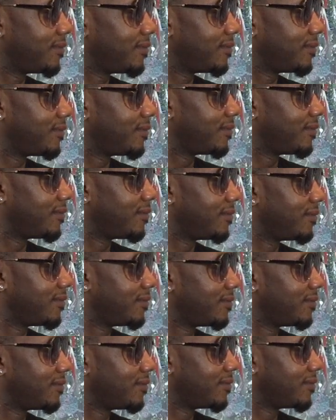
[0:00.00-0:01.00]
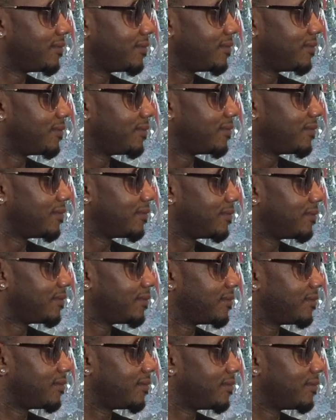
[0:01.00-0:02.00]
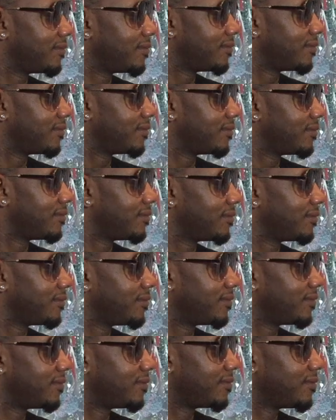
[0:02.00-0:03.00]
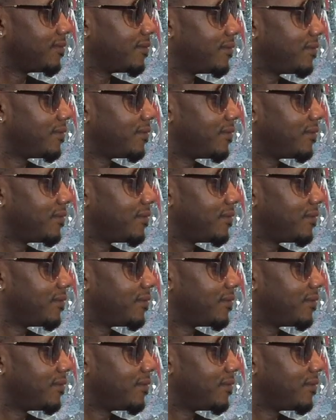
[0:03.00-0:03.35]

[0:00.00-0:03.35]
what's crazy is like in my very